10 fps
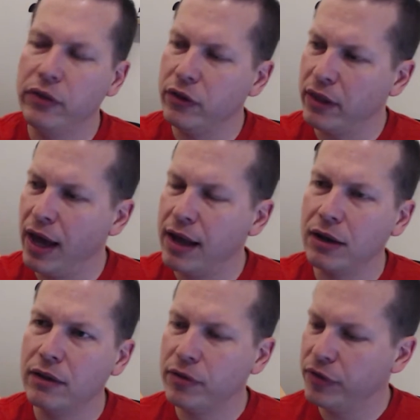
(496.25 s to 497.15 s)
And then
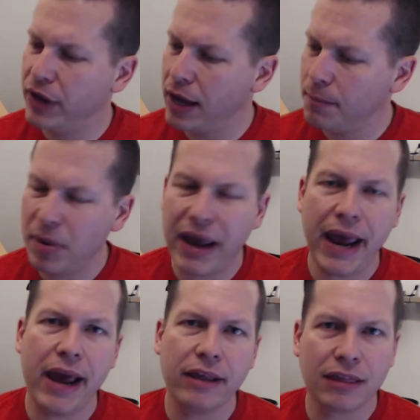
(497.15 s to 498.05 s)
that
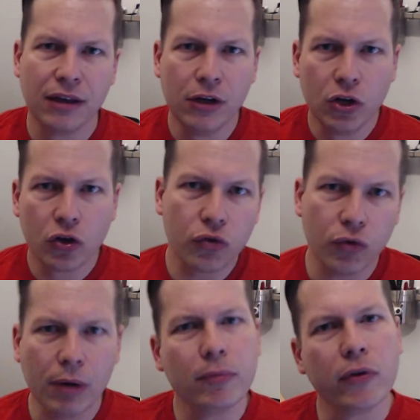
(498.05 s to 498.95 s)
path
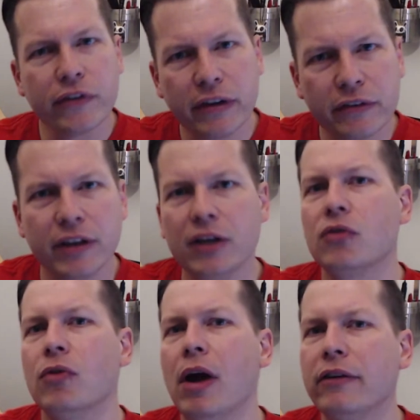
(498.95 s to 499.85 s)
crumbles as they
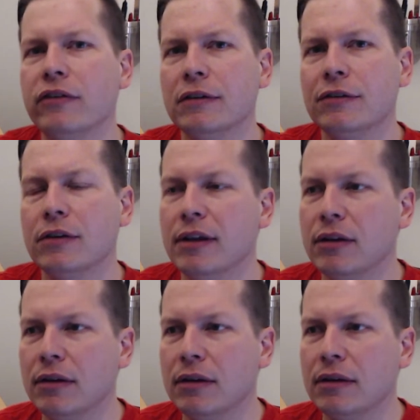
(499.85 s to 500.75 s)
cross it, so
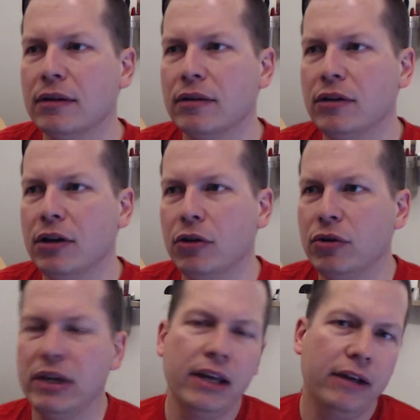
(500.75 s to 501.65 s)
that, you know, you
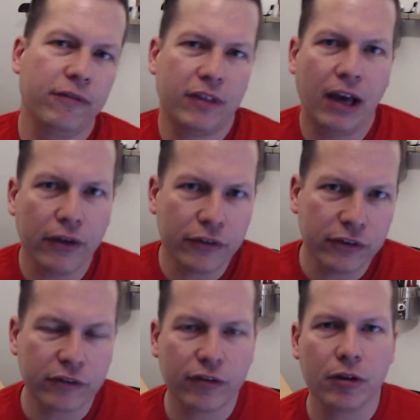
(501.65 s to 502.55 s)
can't have
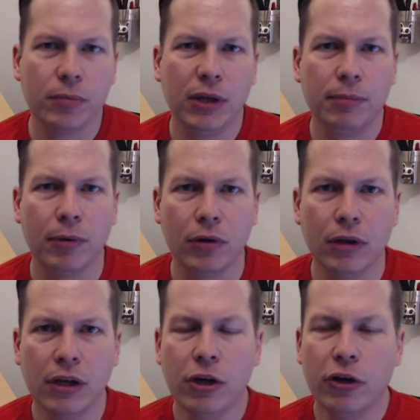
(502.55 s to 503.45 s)
thousands of other
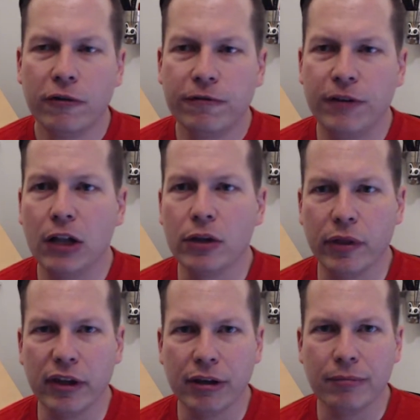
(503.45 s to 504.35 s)
people follow
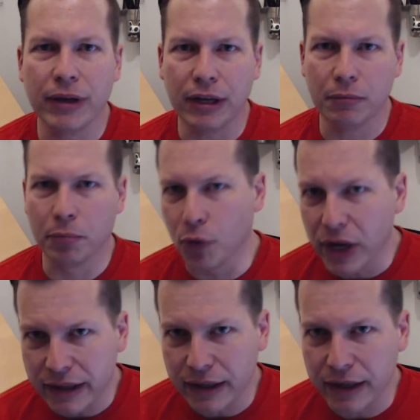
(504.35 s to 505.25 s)
them and
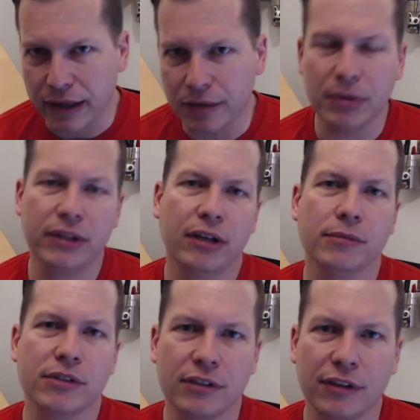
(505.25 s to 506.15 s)
break in and
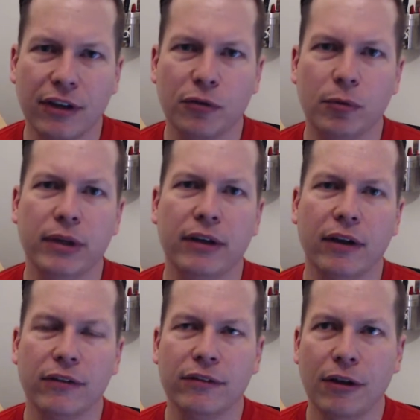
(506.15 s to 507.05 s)
become successful
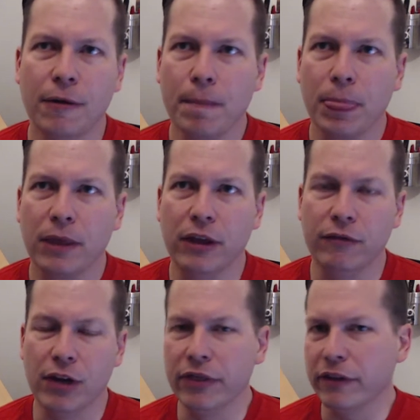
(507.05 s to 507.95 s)
because they've
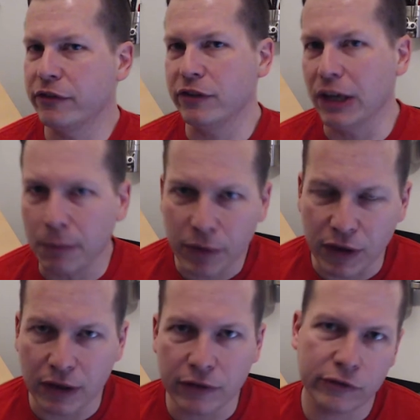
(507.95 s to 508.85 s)
done the same
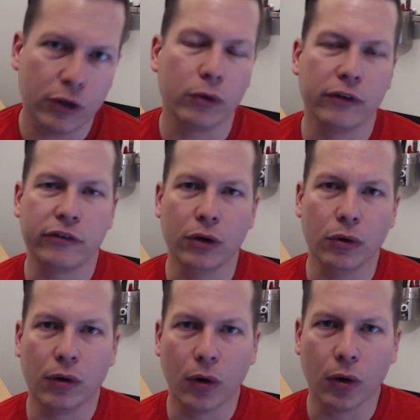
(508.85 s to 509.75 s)
thing as
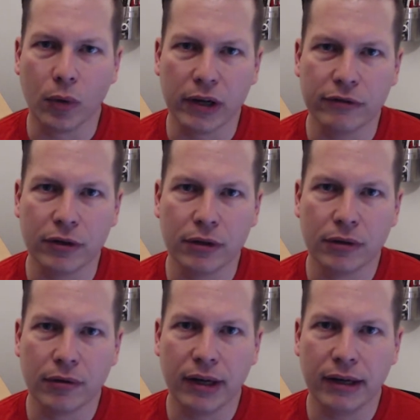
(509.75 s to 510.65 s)
so-and-so or whatever,
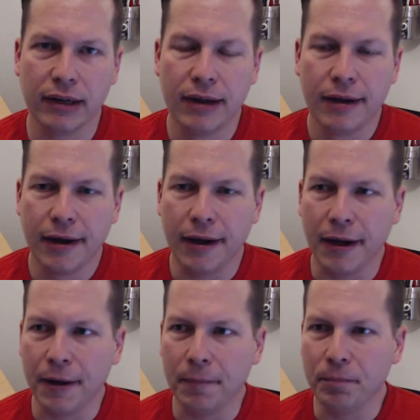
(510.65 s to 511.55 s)
right?
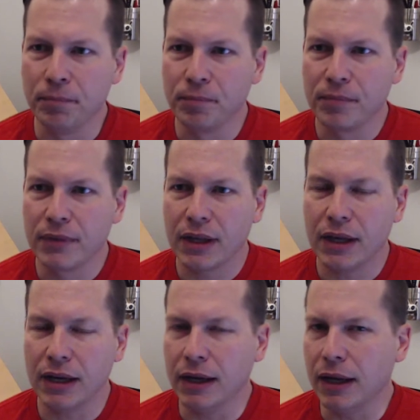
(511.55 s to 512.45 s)
And
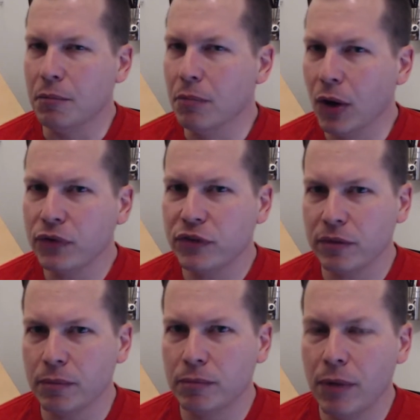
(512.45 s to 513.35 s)

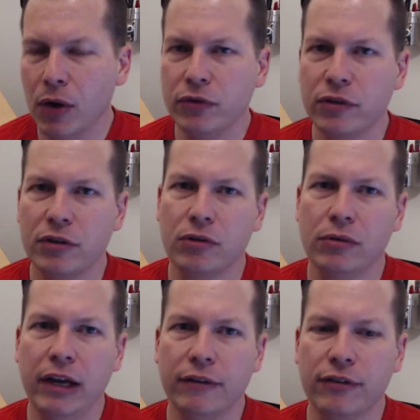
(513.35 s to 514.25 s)
most
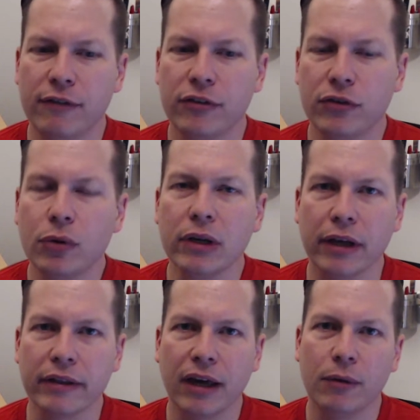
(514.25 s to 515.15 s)
creatives have a story
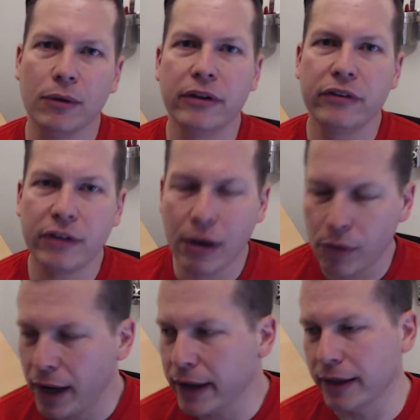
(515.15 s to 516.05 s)
like that. Well, this is how
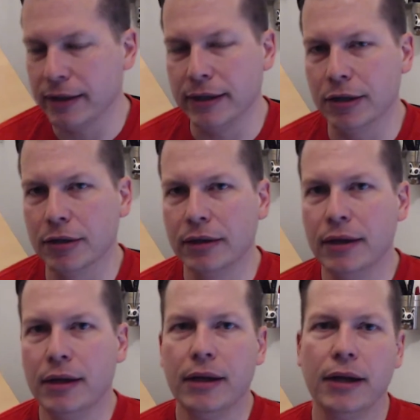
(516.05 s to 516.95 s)
I got here,
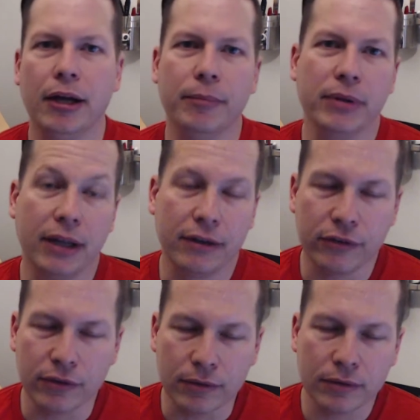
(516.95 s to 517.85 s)
but that
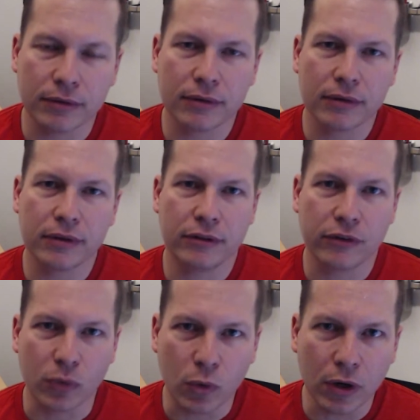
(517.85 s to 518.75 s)

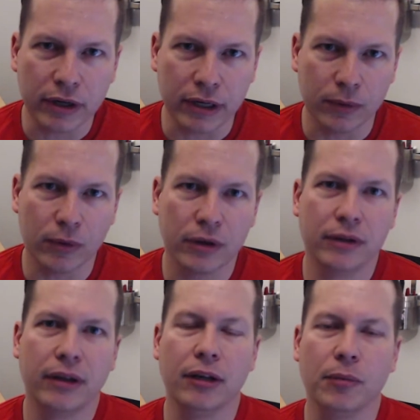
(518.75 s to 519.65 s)
doesn't work anymore.
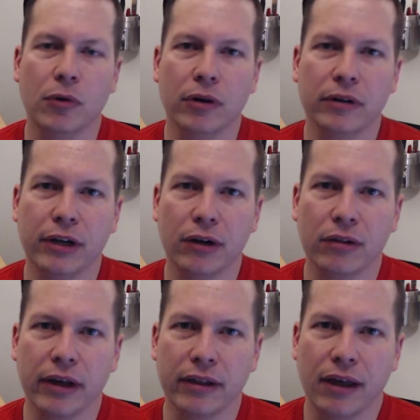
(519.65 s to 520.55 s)
You know,
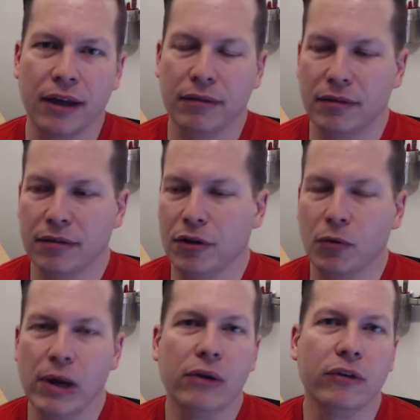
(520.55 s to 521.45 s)
like that, the
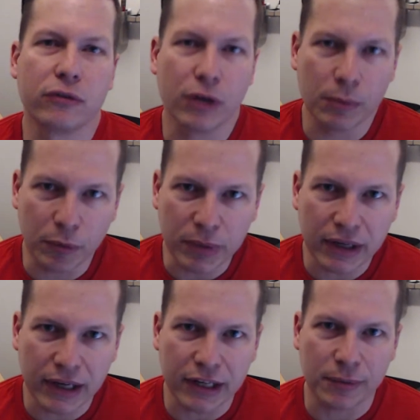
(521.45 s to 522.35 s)
ground is crumbled
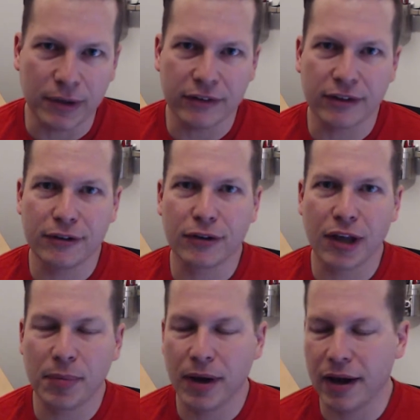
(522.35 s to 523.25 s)
behind me as I took
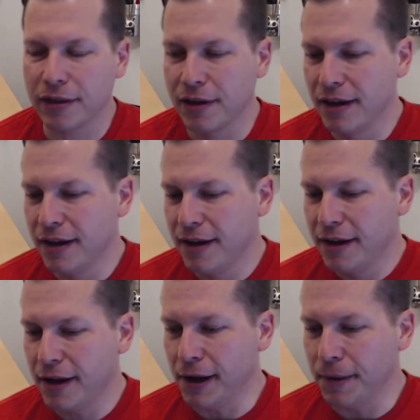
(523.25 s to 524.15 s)
that path.
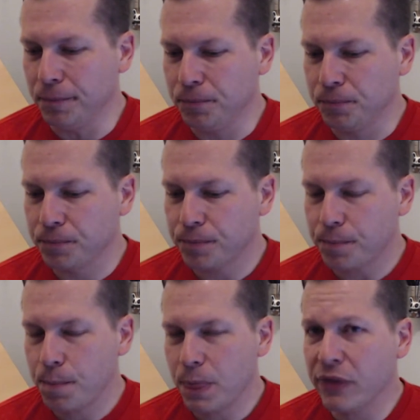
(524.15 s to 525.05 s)

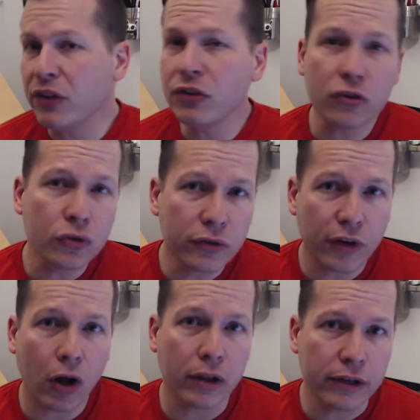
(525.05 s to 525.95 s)
That's not true of
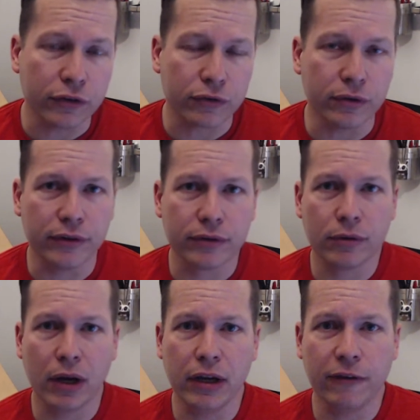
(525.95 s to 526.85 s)
all industries,
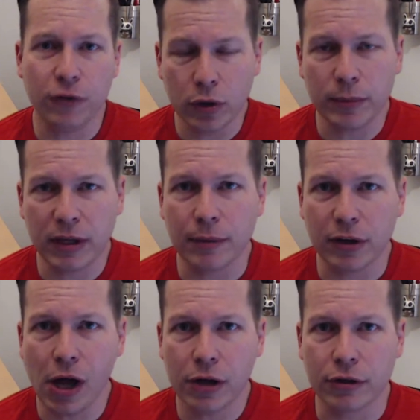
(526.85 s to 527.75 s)
right? If you want to become a
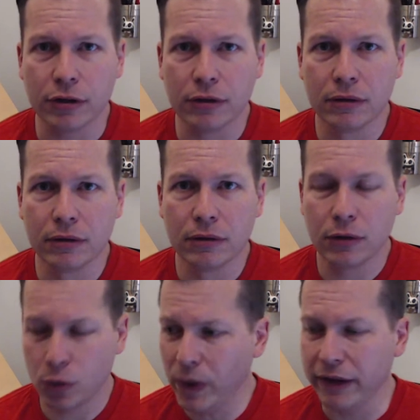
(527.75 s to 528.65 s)
doctor,
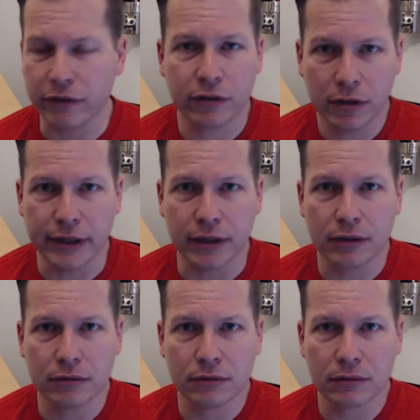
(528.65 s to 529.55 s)
the way is
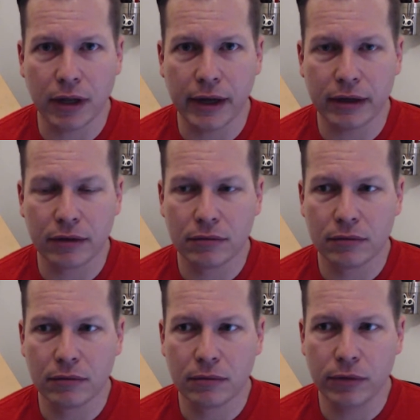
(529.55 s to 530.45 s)
clear. Like,
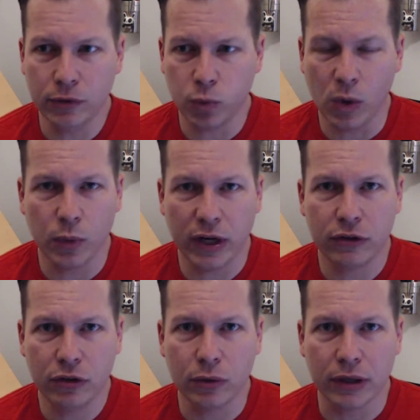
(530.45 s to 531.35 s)
there's one way to
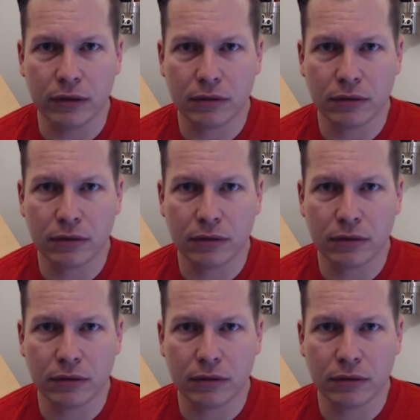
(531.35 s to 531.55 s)
do it.